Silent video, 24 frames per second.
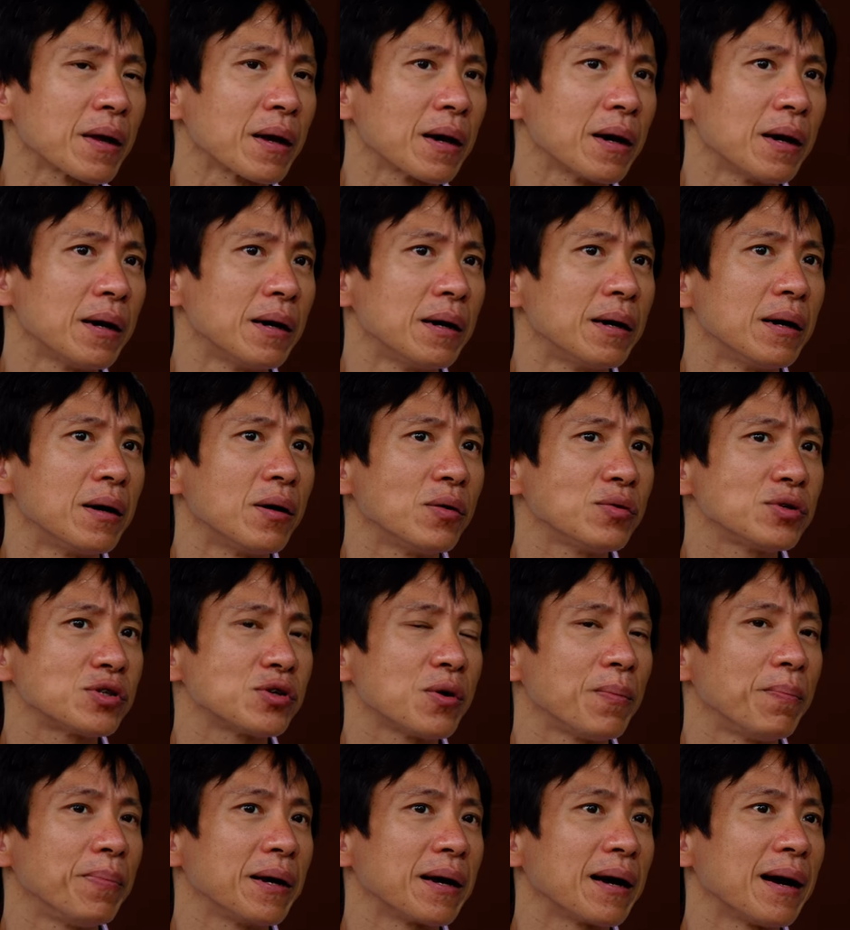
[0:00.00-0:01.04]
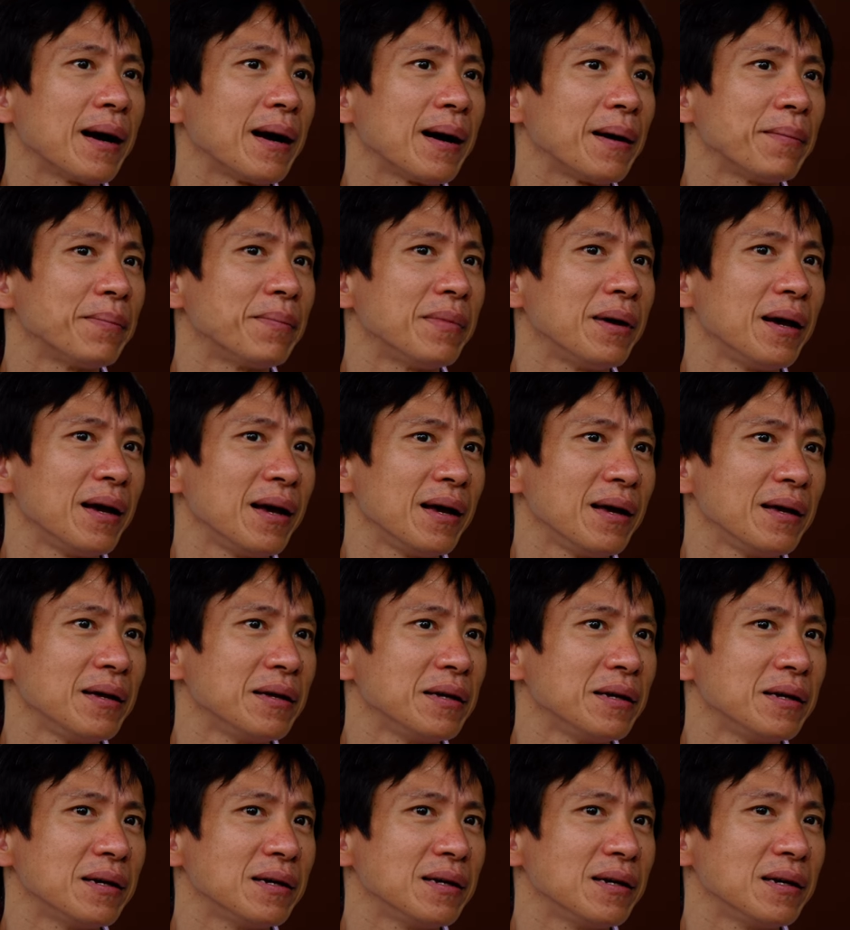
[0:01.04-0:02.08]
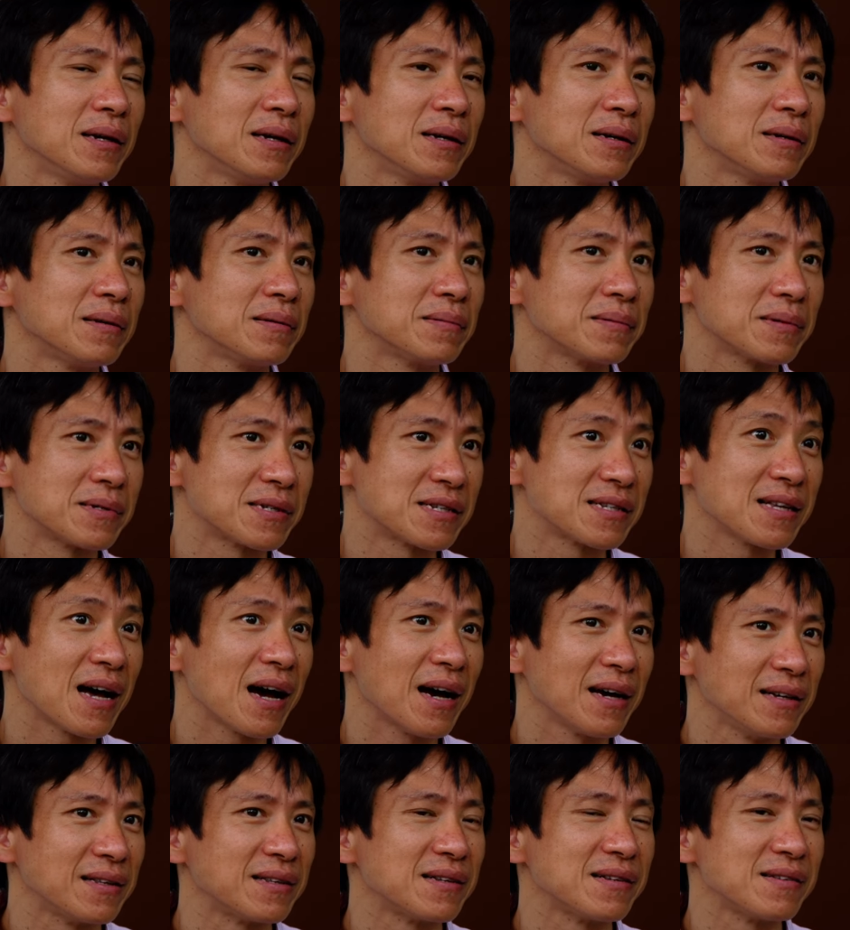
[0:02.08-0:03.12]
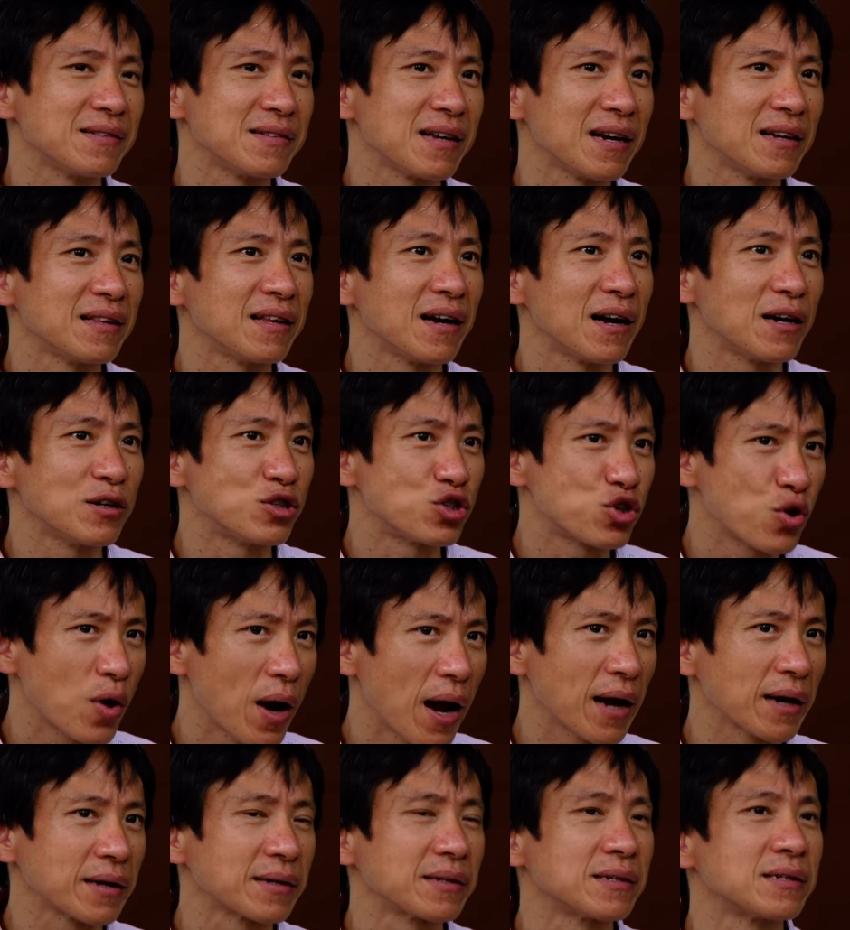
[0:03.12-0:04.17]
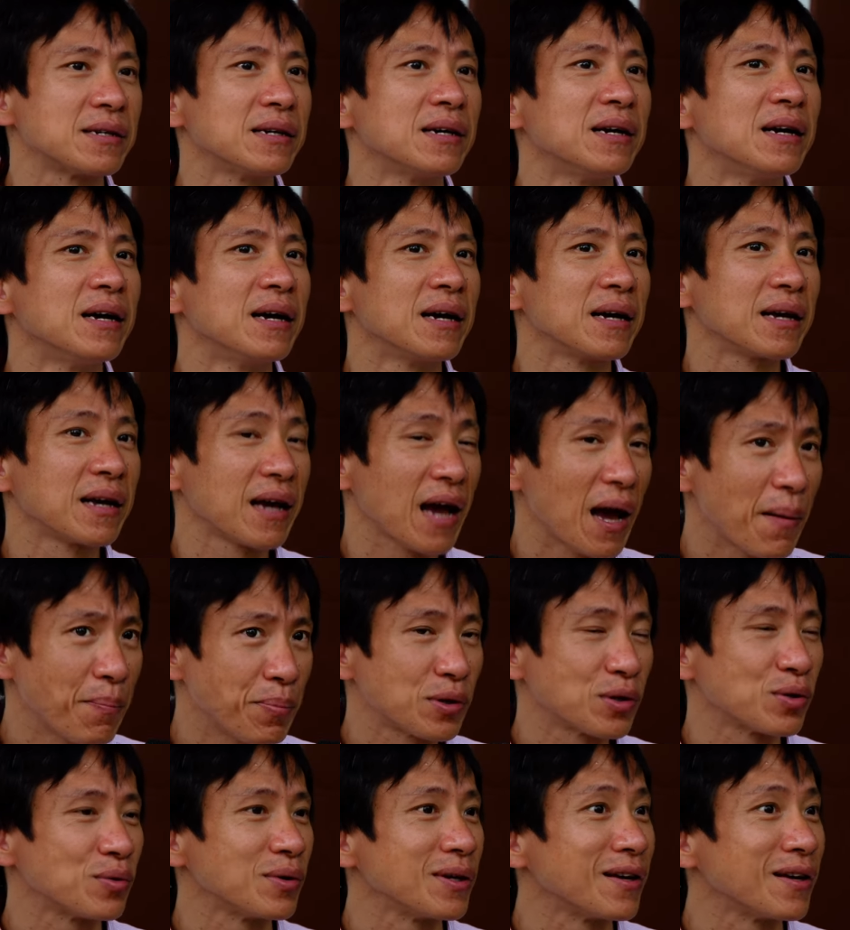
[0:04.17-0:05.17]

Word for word: uh, also become a site that attract capital